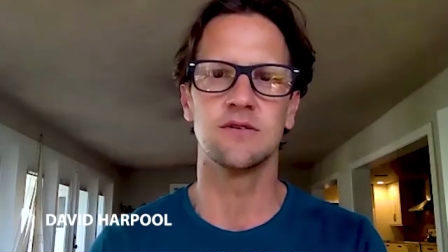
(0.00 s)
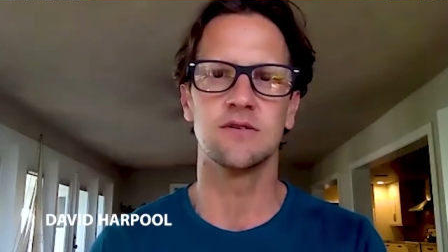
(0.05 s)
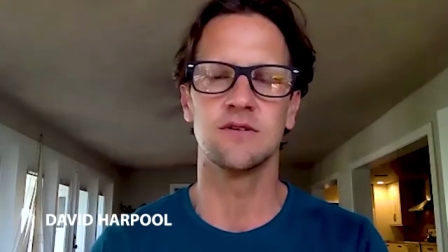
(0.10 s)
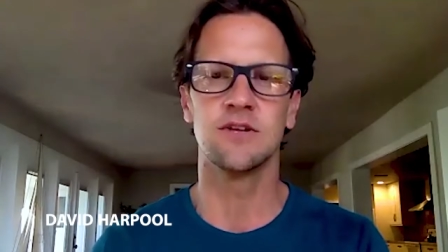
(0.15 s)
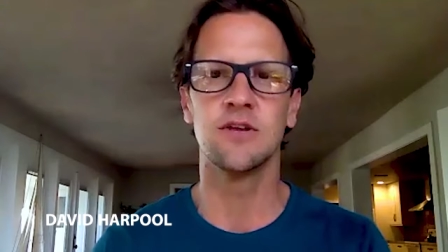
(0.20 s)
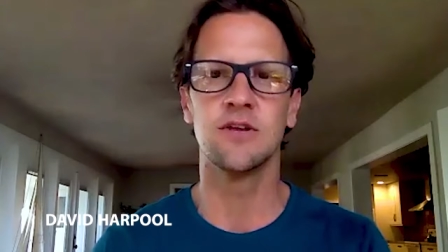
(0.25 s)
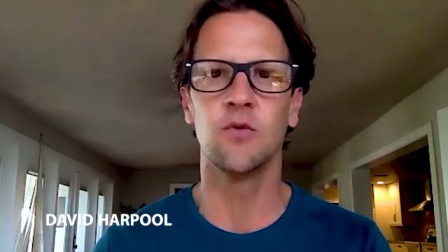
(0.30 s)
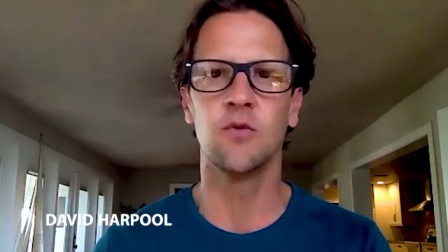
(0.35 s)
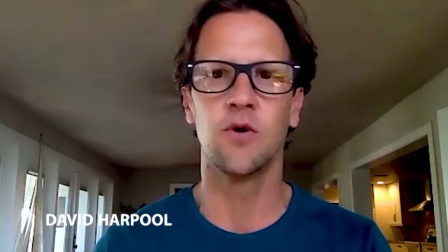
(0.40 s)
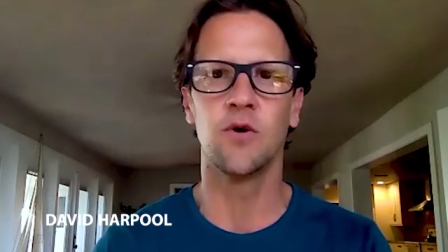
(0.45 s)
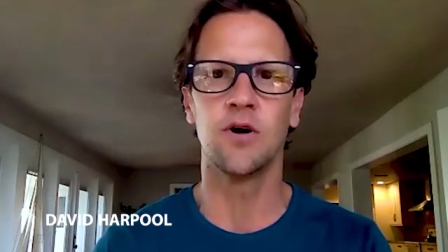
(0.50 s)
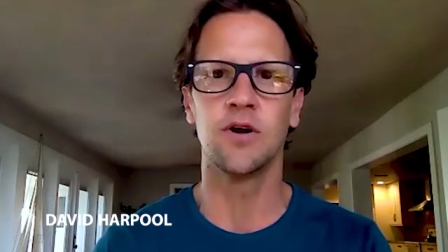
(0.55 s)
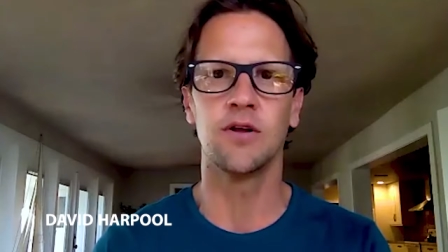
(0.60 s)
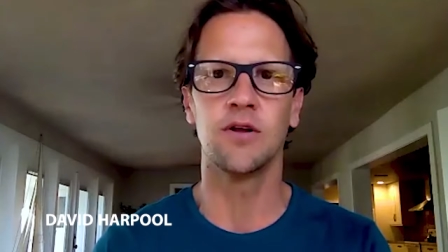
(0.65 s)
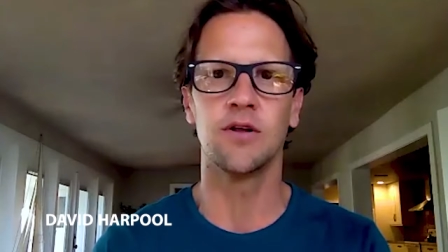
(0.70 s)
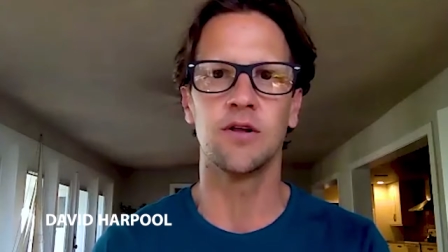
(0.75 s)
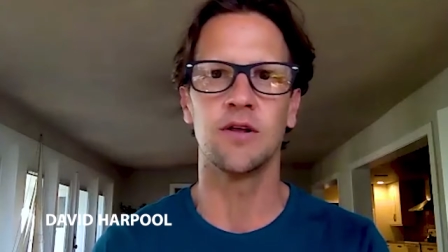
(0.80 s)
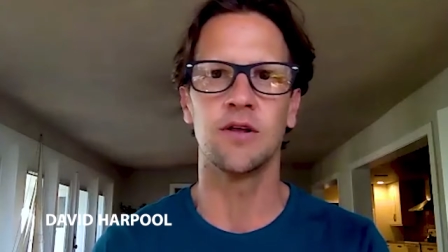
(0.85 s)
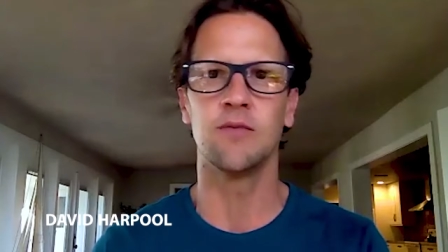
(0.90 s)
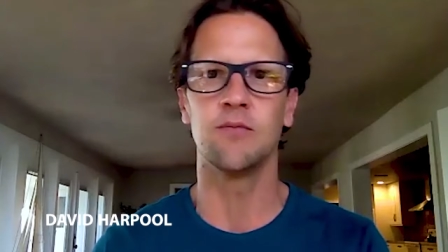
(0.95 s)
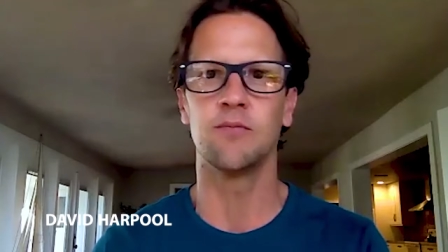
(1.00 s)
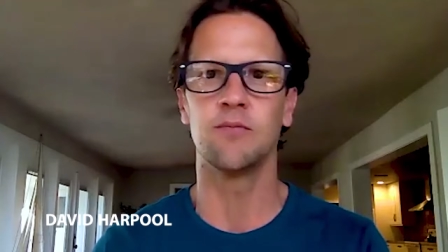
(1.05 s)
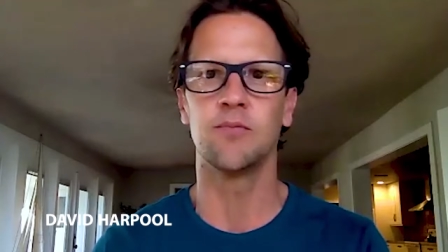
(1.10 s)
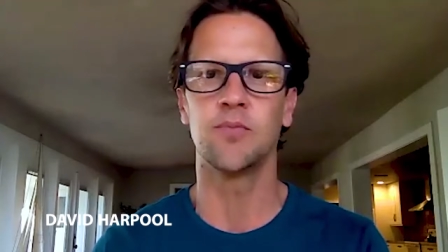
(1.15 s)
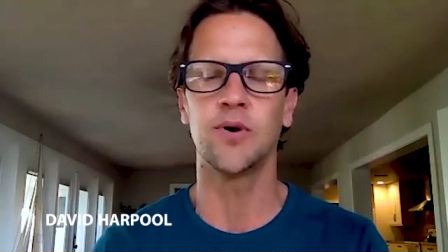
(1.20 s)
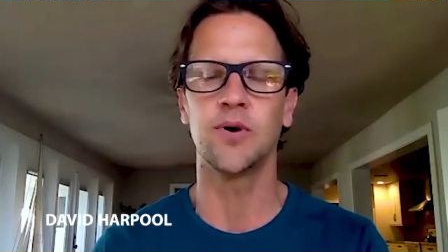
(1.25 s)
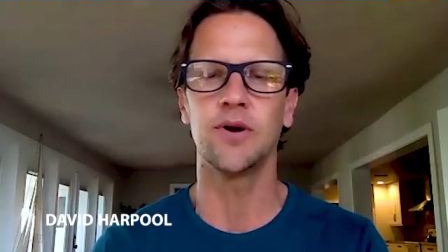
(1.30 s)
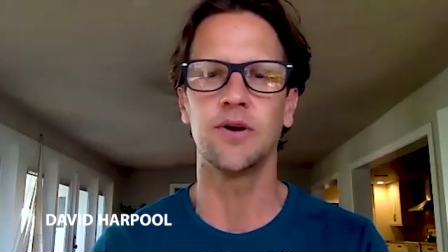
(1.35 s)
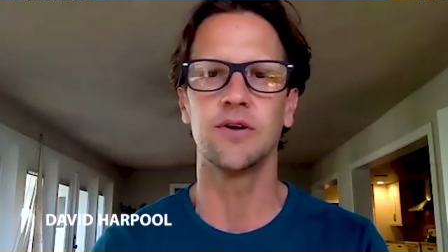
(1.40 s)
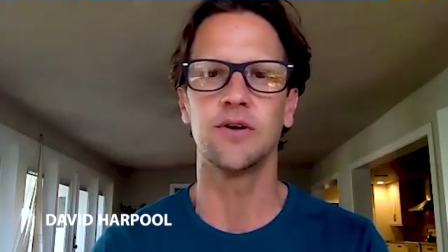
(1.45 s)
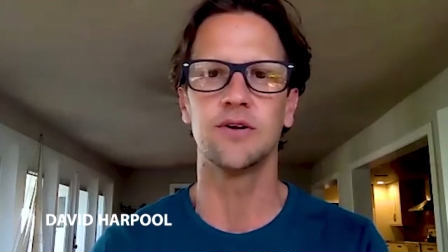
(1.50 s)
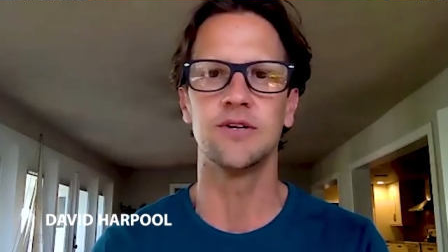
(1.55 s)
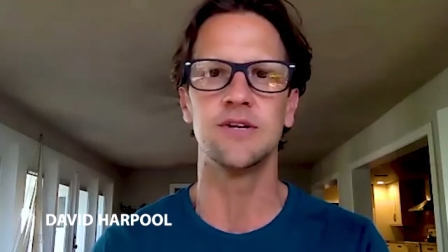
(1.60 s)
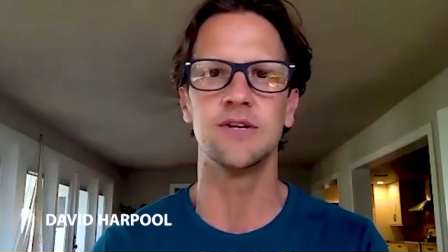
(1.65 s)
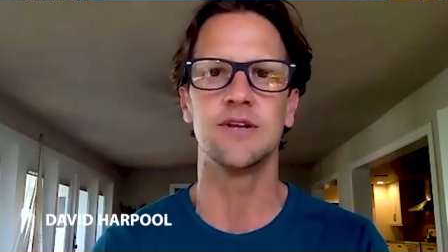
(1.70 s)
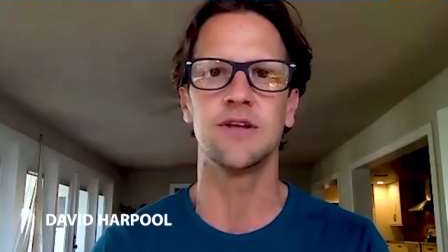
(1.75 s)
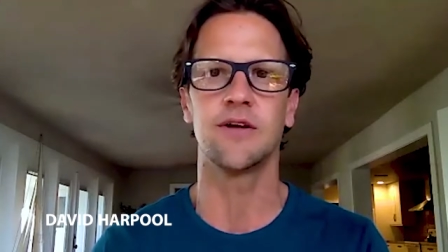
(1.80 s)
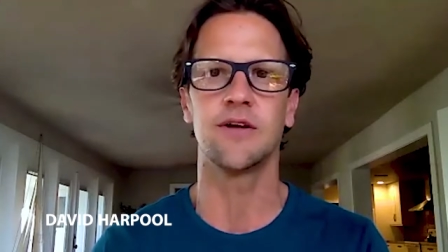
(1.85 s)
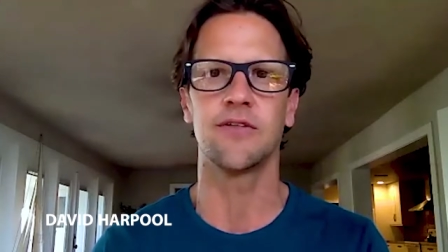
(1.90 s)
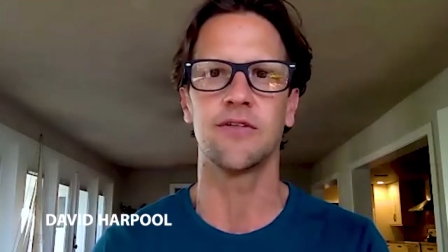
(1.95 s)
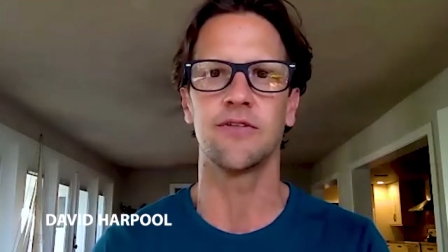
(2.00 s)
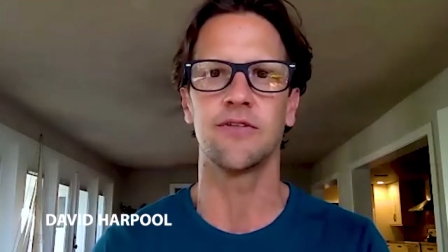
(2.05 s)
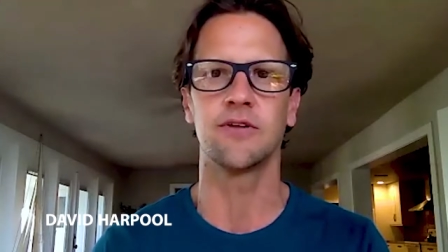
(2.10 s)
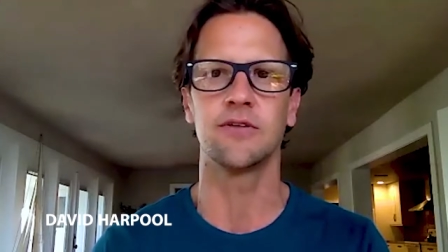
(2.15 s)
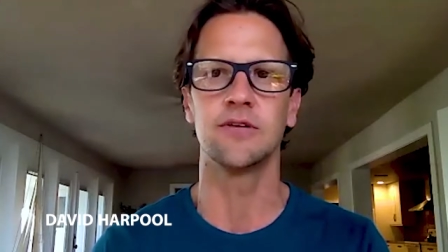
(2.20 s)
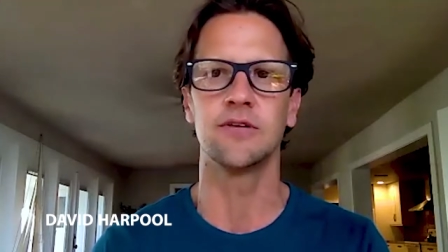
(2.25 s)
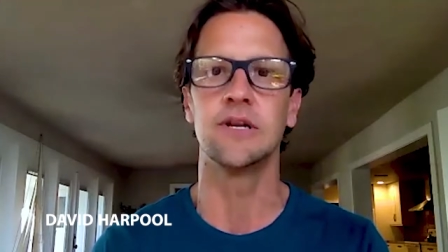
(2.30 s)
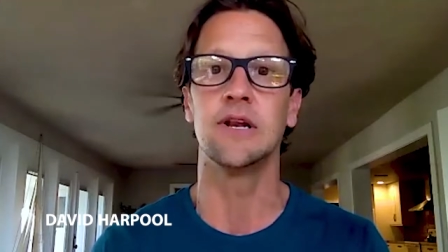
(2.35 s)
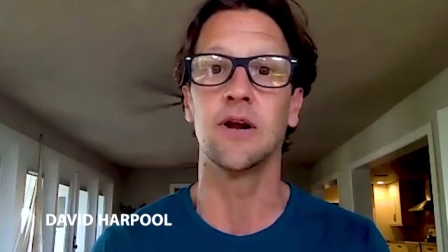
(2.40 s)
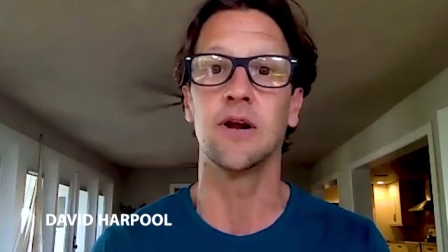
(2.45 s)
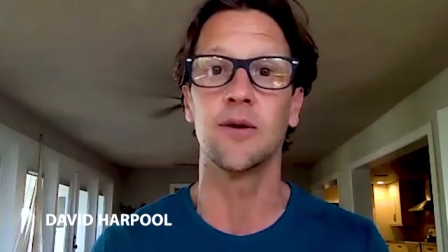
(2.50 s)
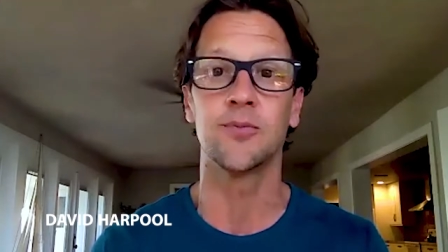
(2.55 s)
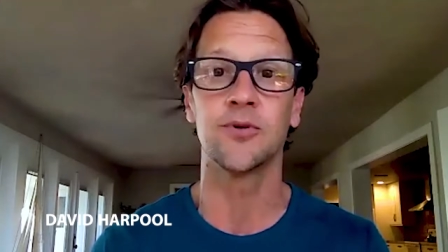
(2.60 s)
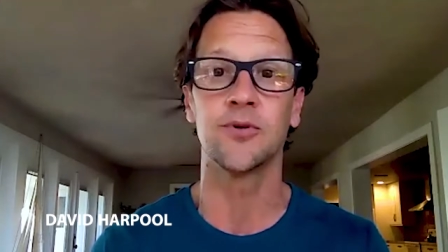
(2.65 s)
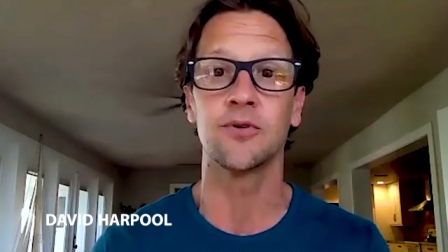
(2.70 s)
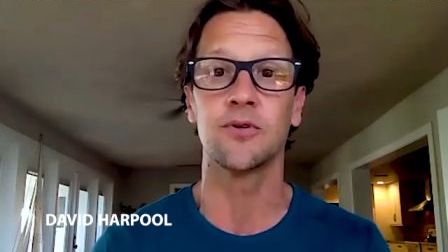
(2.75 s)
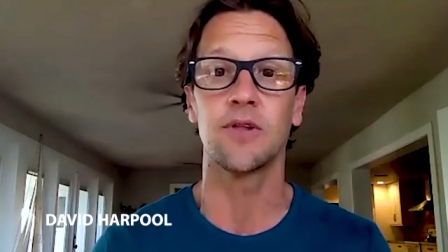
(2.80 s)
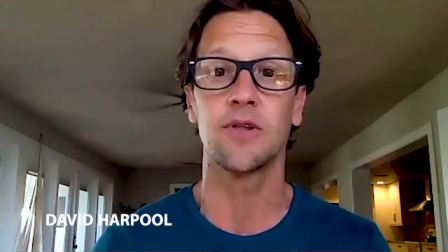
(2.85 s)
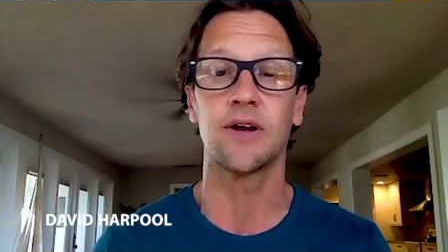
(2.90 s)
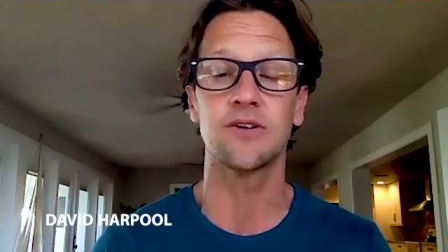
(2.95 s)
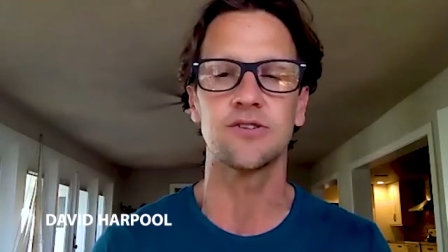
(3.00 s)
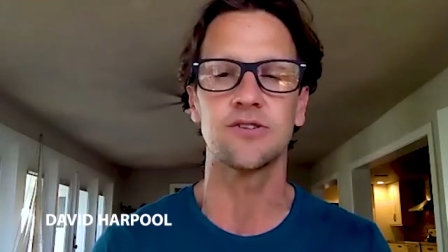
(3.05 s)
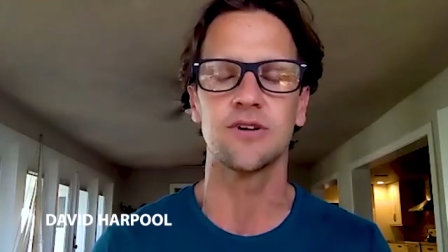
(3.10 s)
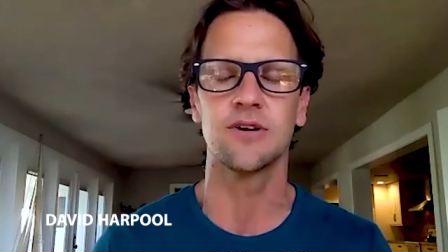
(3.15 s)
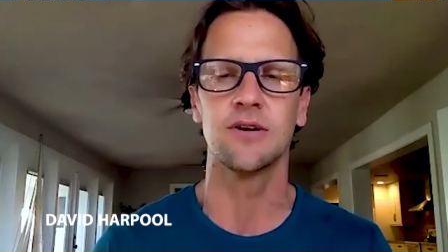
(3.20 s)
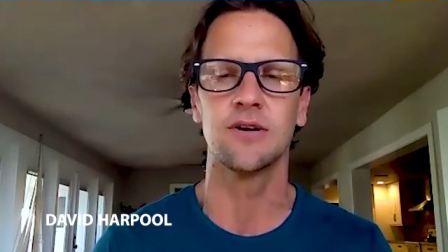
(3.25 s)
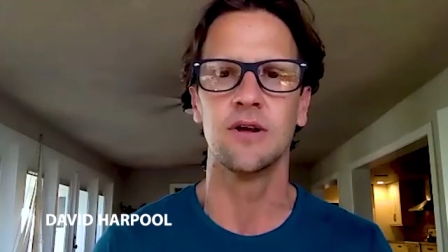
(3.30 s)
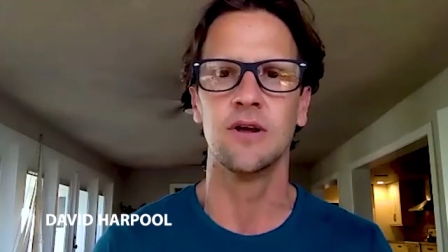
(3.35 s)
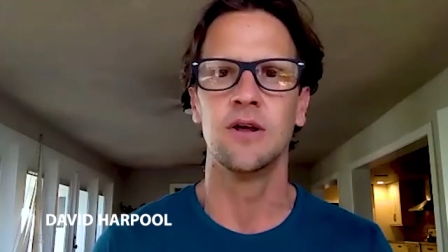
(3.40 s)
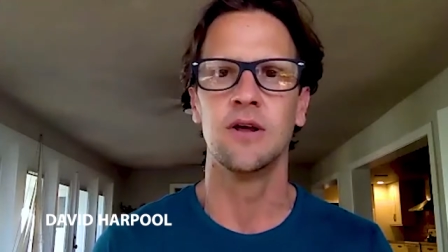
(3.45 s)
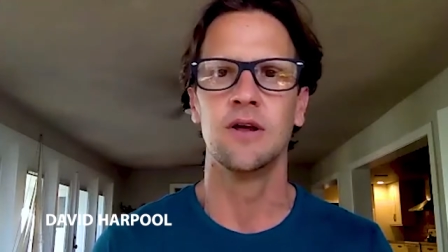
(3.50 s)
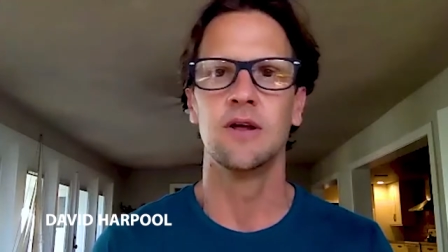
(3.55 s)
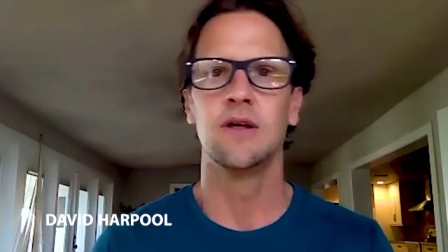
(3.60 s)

did one in pretty good detail, I think, leading up to election.